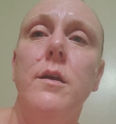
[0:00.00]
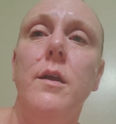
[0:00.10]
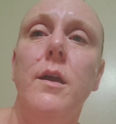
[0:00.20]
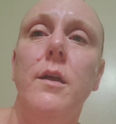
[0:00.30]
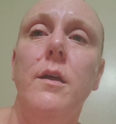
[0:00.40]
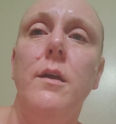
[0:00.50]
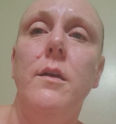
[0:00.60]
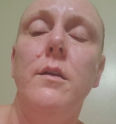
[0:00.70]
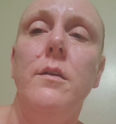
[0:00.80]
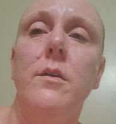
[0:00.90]

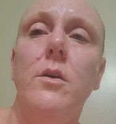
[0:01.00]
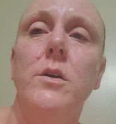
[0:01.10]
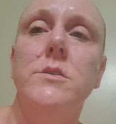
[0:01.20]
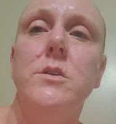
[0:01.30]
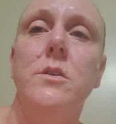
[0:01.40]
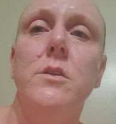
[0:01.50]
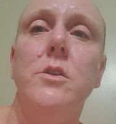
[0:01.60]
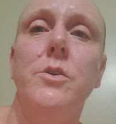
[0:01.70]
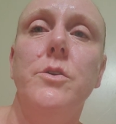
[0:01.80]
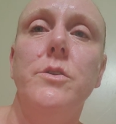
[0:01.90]
and got to
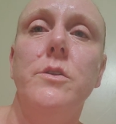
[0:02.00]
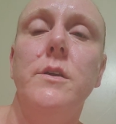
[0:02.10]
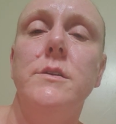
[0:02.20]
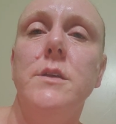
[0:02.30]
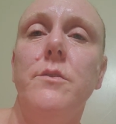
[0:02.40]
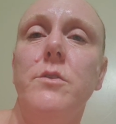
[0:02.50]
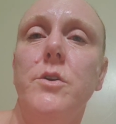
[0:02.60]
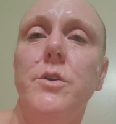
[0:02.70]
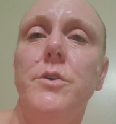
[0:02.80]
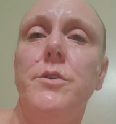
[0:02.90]
learn the things I've
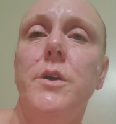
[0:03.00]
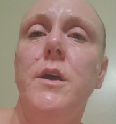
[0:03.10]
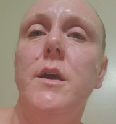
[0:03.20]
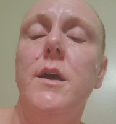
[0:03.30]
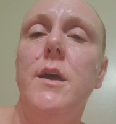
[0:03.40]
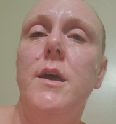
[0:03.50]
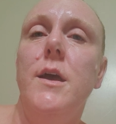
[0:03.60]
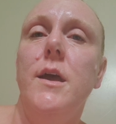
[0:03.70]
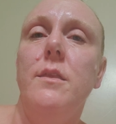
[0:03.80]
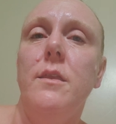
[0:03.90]
learned,
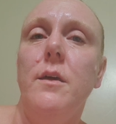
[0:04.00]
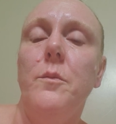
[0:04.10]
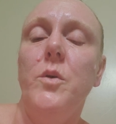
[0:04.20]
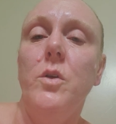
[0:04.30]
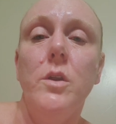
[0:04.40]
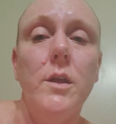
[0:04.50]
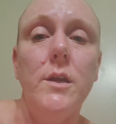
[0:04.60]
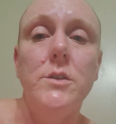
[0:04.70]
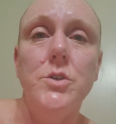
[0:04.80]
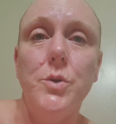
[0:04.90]
and the
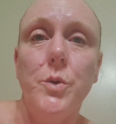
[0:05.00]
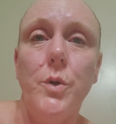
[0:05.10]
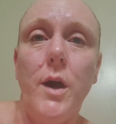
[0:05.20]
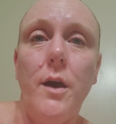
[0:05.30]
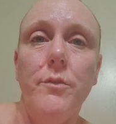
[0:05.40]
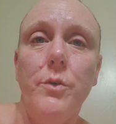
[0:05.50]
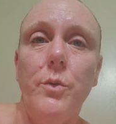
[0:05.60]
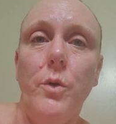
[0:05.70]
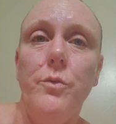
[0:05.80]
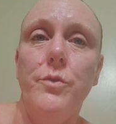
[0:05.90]
ability to have
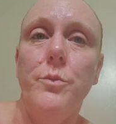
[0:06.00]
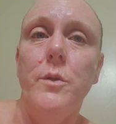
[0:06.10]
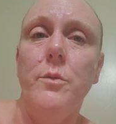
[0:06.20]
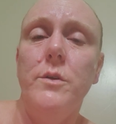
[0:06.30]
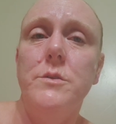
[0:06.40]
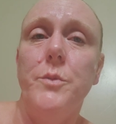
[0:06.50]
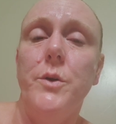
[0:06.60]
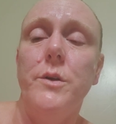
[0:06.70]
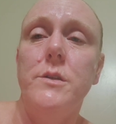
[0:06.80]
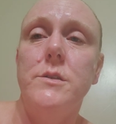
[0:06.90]
grown from the
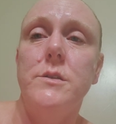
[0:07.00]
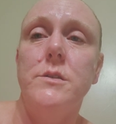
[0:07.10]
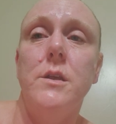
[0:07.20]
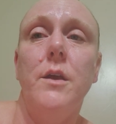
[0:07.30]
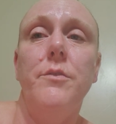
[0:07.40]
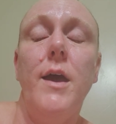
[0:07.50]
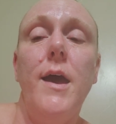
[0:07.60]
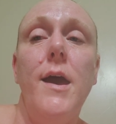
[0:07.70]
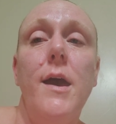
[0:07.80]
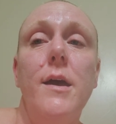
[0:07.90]
experiences that I've
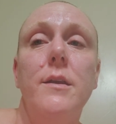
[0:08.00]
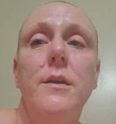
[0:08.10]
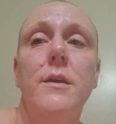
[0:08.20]
had.